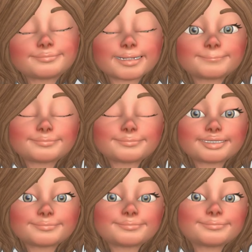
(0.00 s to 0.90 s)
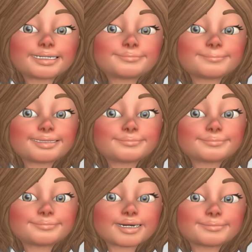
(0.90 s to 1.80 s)
made pinprick
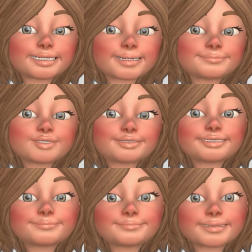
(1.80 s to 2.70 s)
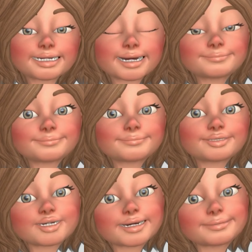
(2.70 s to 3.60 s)
tattoos through the one strand of pigment,
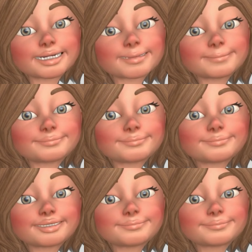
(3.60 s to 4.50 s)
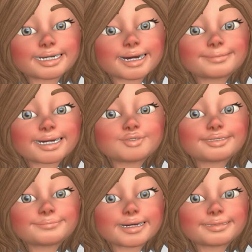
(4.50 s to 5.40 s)
usually soot, was pulled under
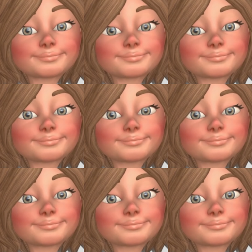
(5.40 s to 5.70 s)
the skin.